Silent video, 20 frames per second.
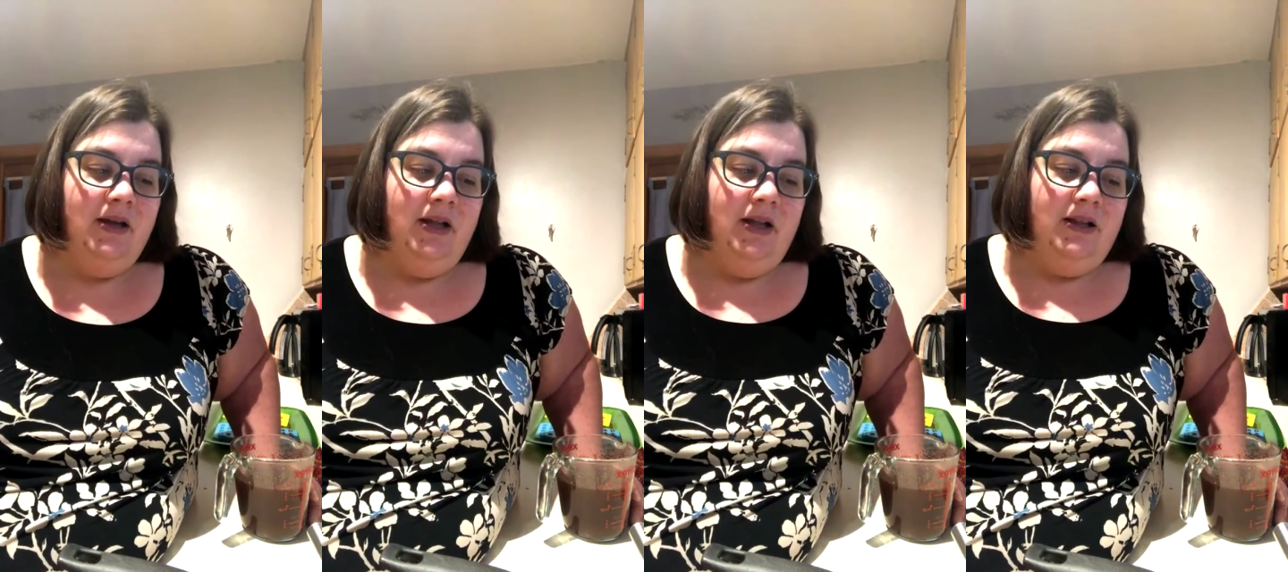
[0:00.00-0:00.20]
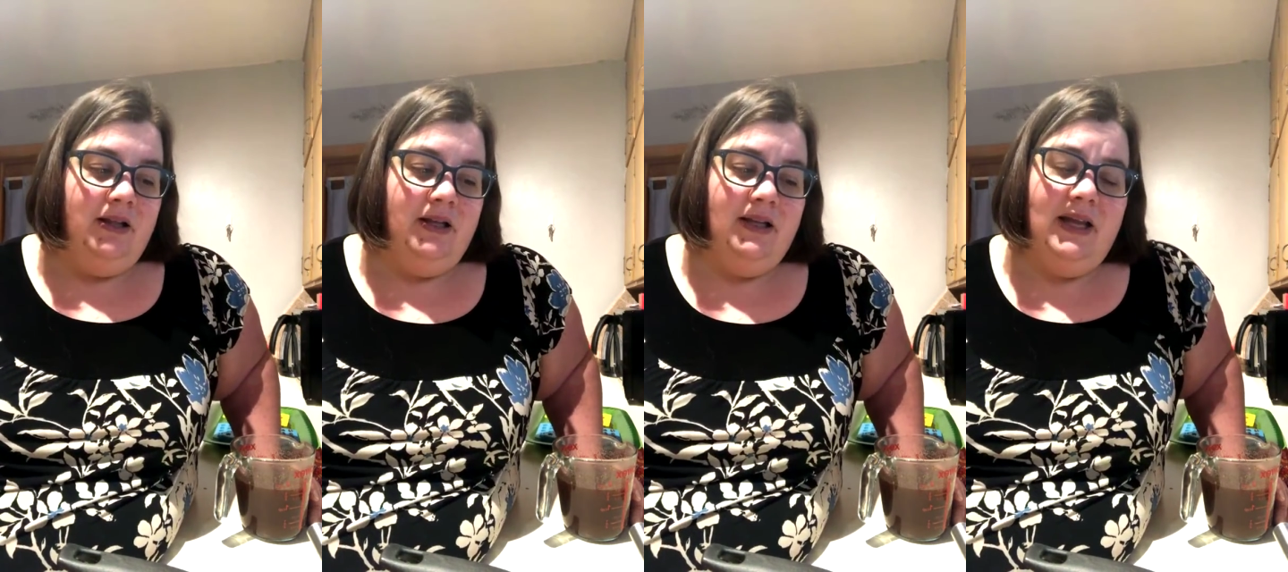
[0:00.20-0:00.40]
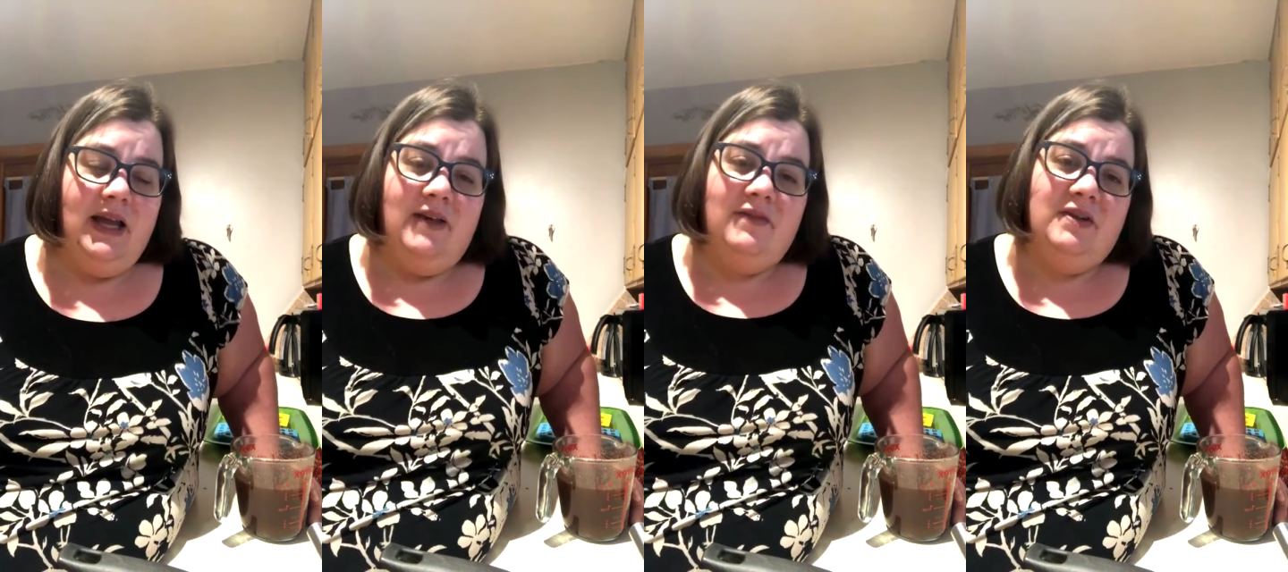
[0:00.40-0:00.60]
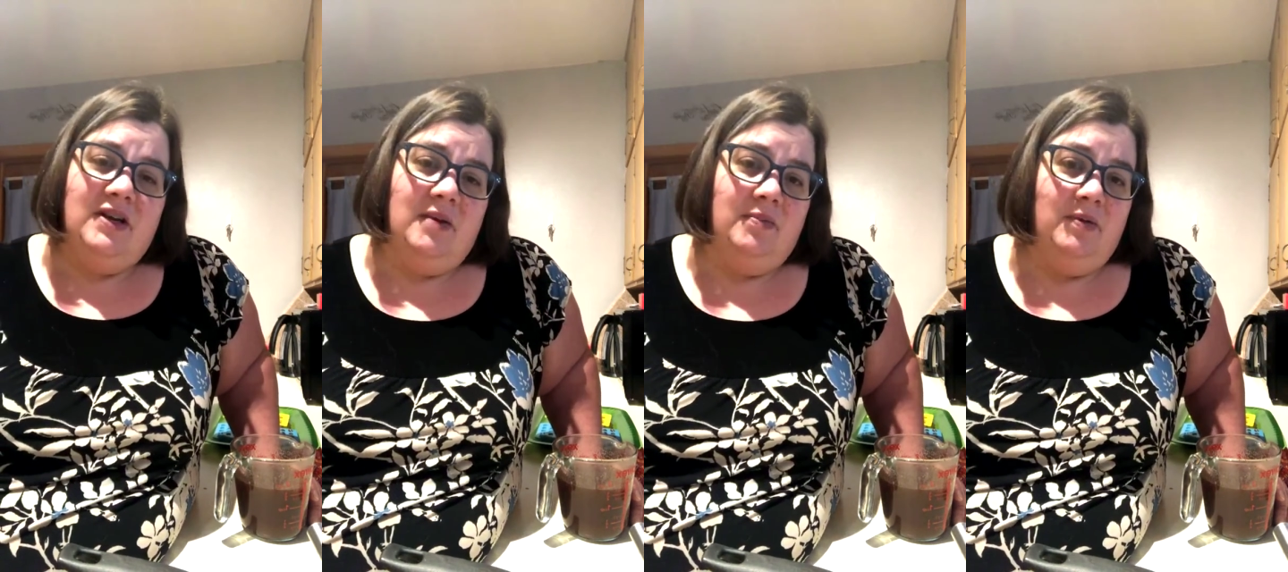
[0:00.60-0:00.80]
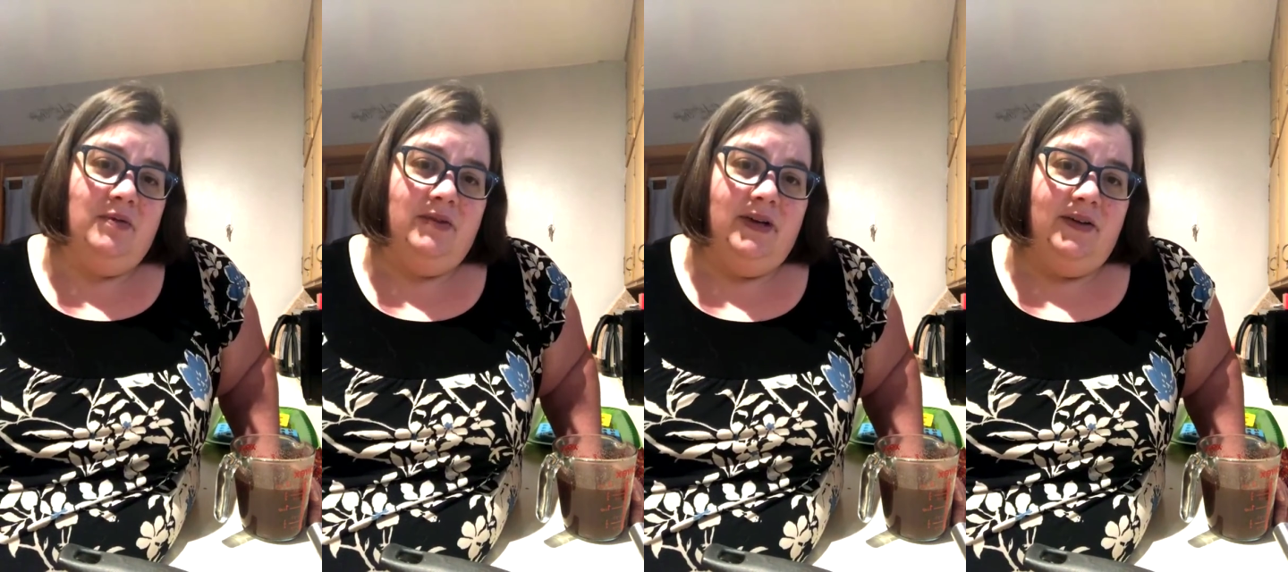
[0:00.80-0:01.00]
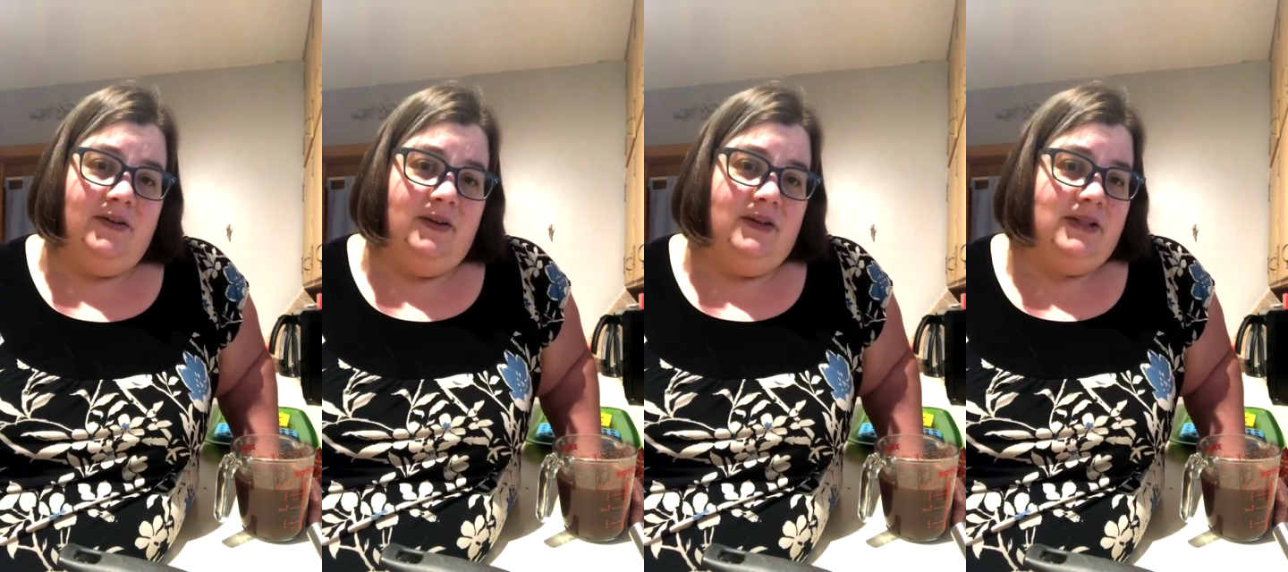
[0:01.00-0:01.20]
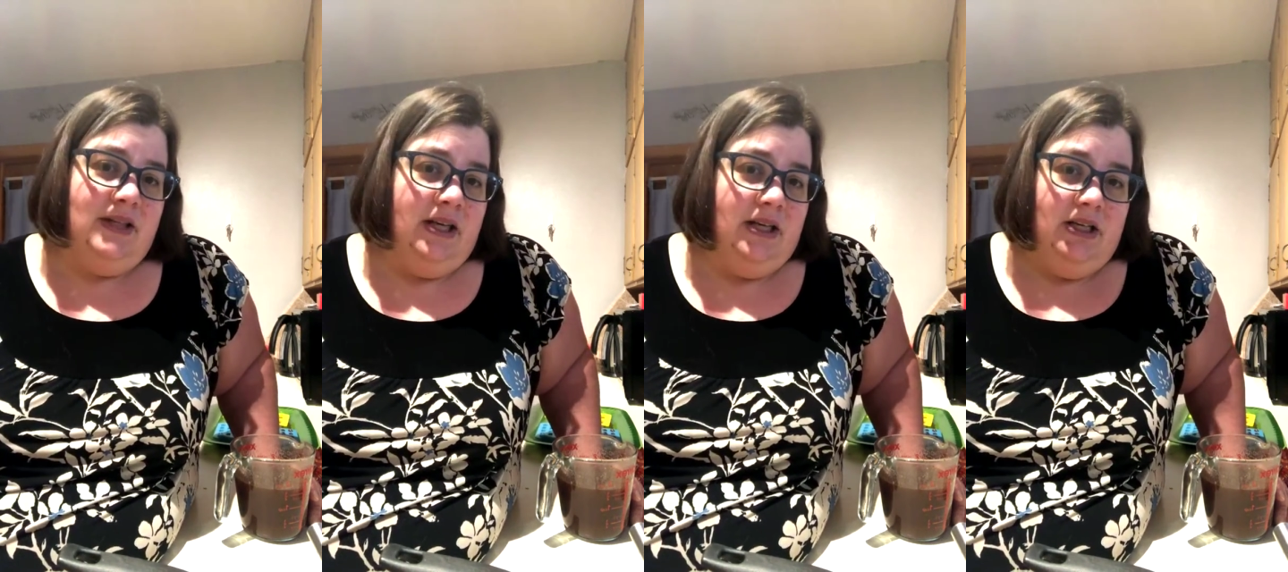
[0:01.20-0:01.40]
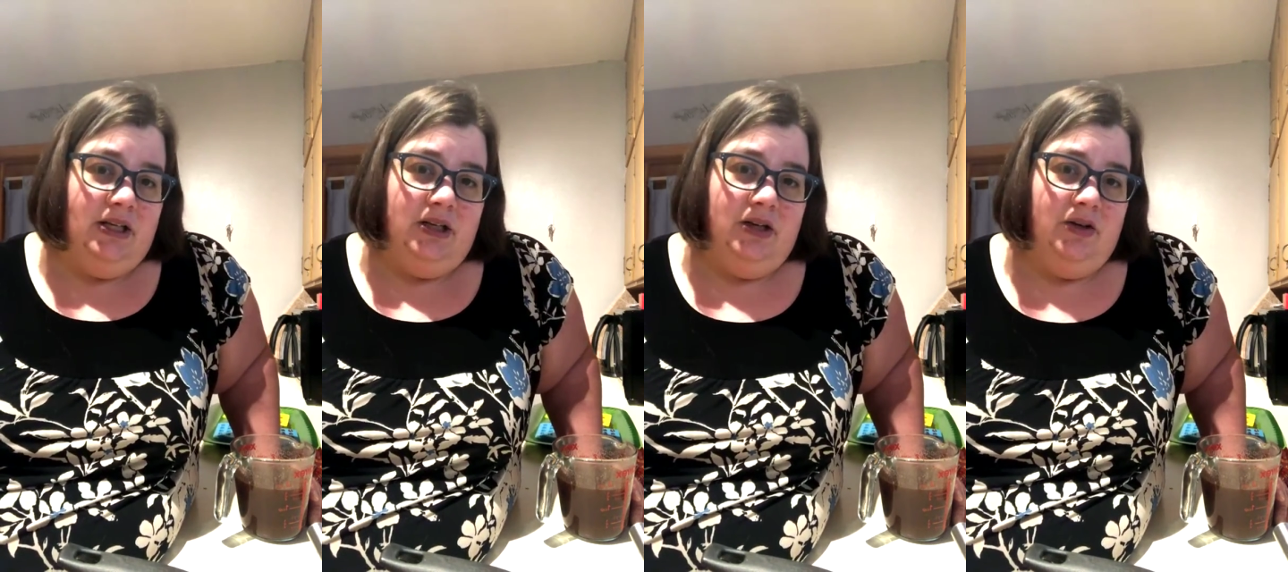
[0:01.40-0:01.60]
then they have a couple flavors,
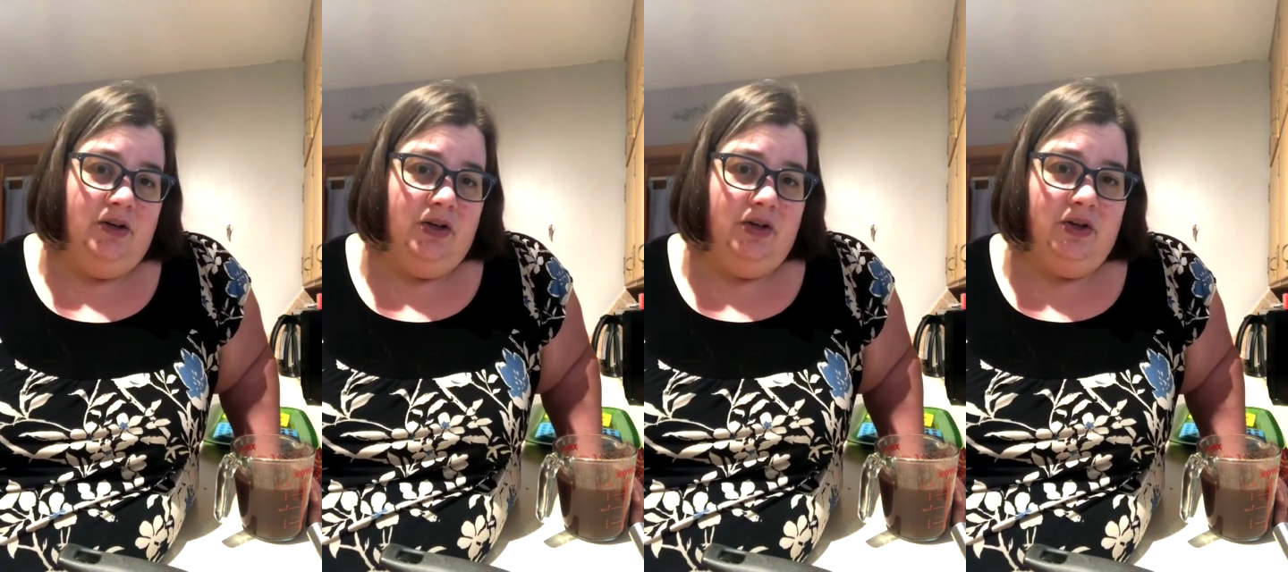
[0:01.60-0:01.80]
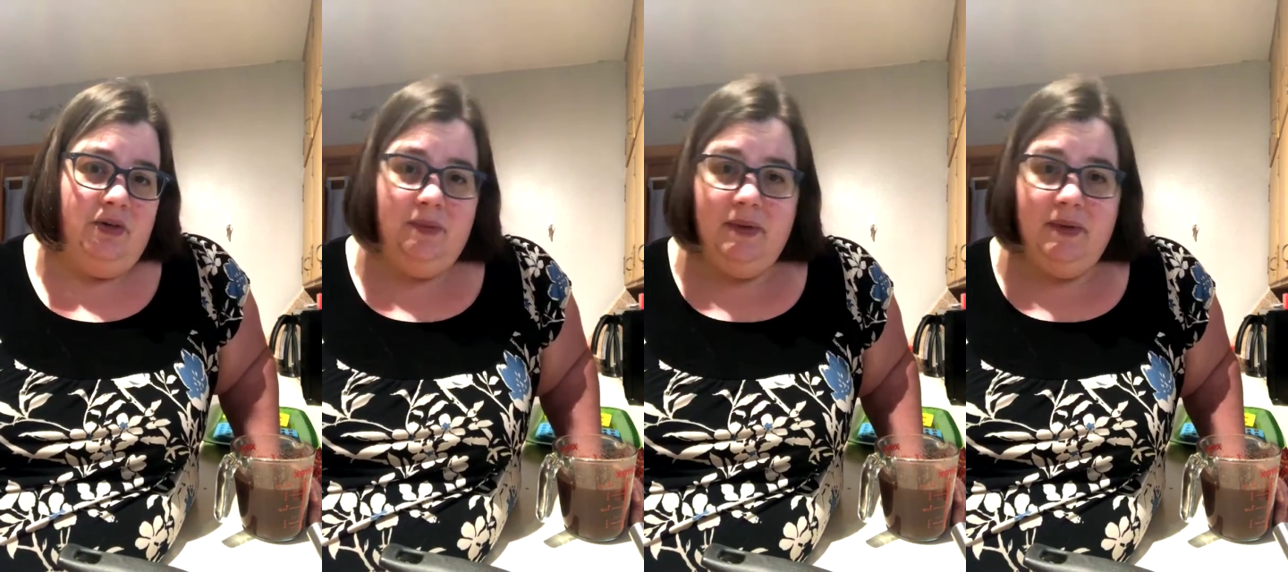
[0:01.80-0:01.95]
and you can